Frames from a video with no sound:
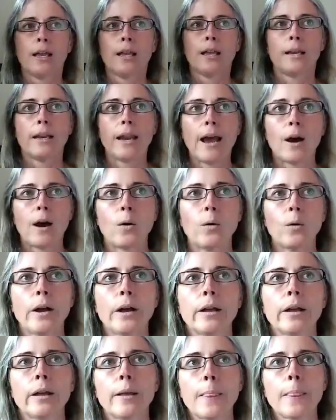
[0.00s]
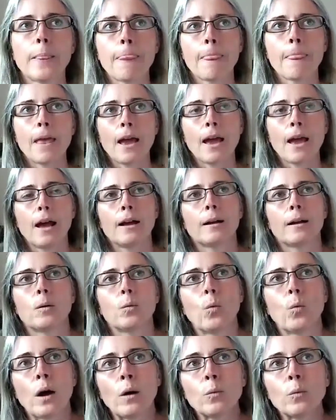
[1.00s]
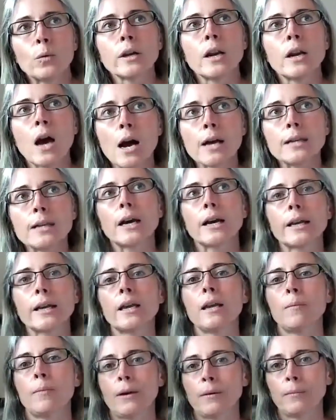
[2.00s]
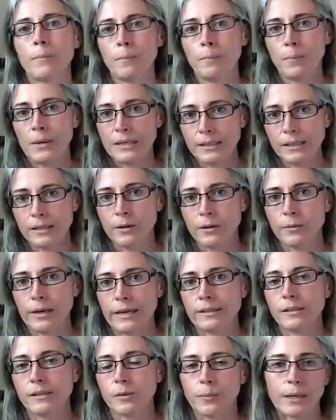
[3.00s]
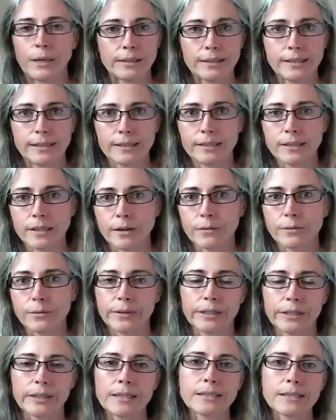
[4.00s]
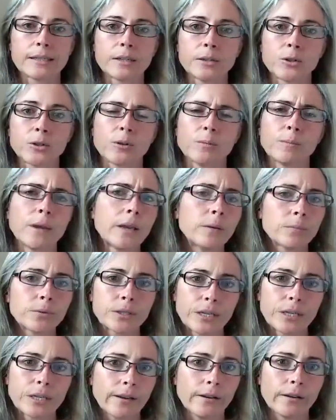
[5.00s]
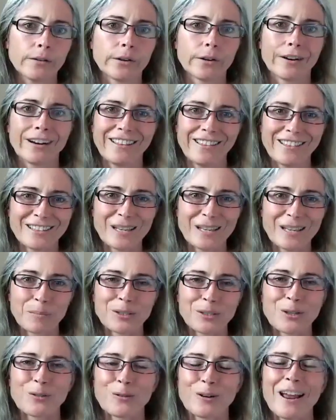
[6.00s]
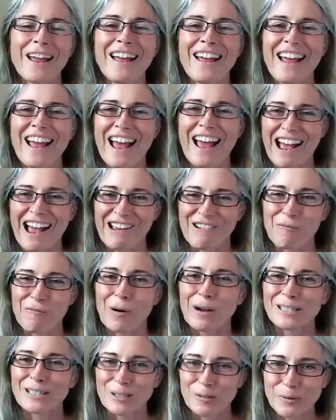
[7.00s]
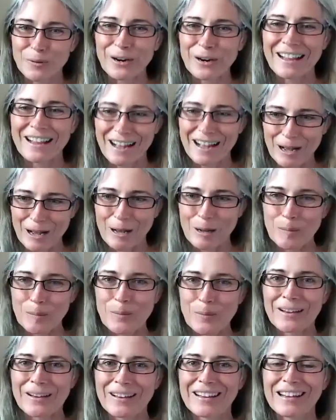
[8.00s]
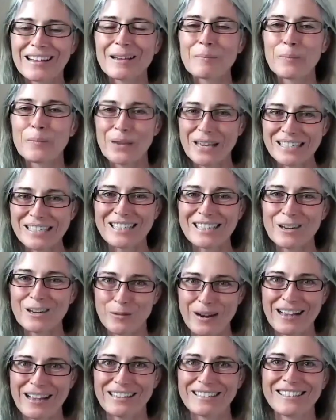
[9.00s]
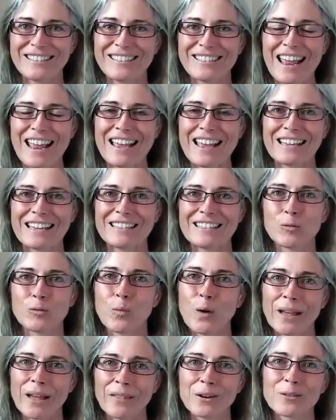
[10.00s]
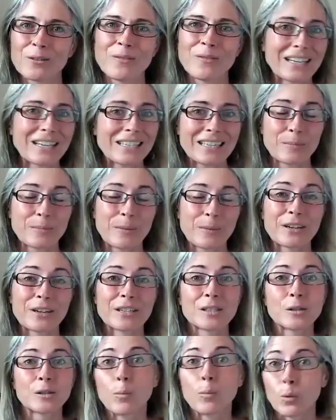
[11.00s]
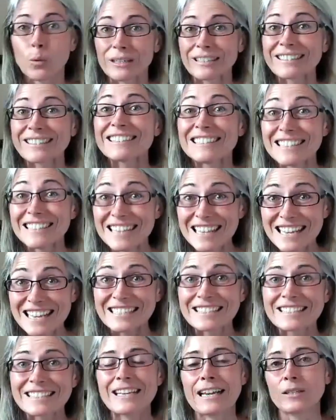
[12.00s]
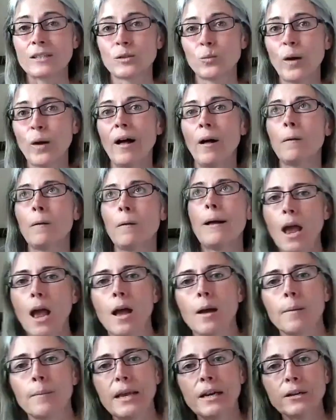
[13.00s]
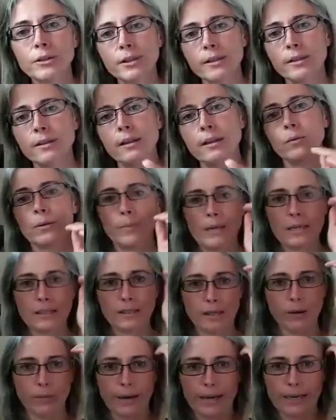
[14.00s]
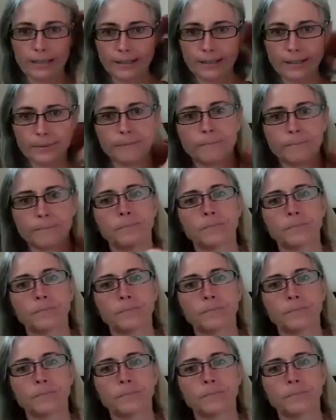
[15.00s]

Now, while we're not talking about PCOS, so polycystic ovarian syndrome, in particular in this episode, I want to bring up PCOS and whether Vitex berry supports this as well. Here's the thing with PCOS.